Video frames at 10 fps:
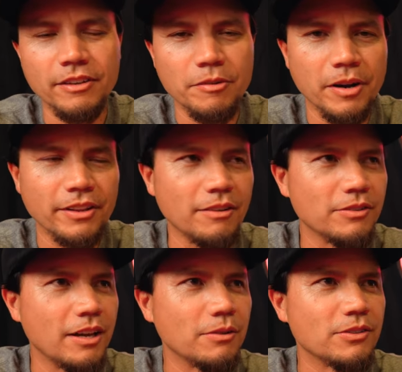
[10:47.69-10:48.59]
Never mind.
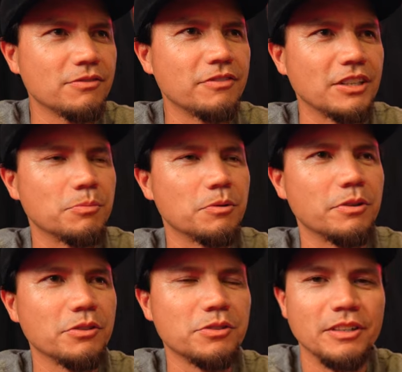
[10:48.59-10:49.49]
That, that one's fixable
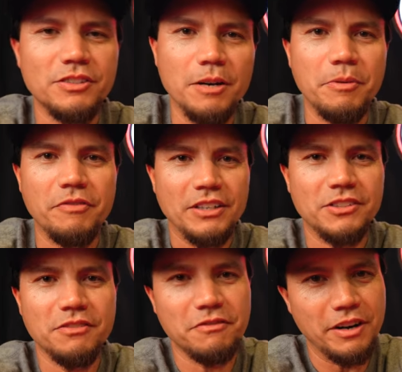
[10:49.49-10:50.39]
real soon. It's going to be
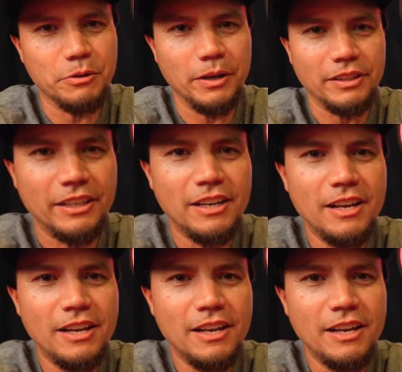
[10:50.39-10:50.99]
fixed very quickly.